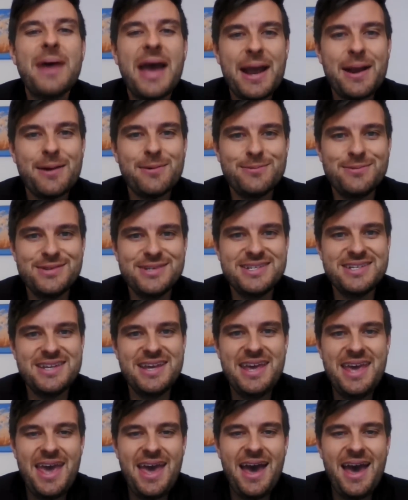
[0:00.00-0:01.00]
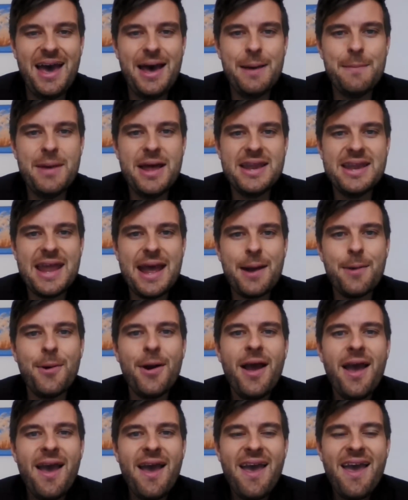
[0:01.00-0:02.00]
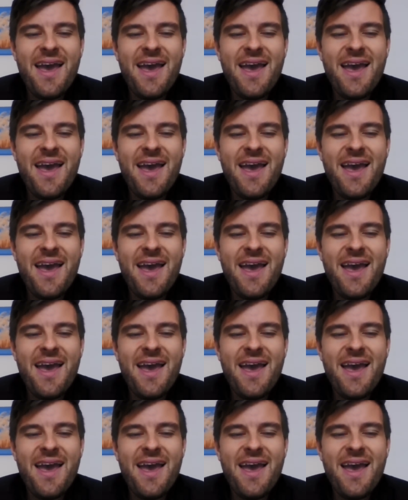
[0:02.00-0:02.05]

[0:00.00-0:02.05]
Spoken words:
pounds. Now,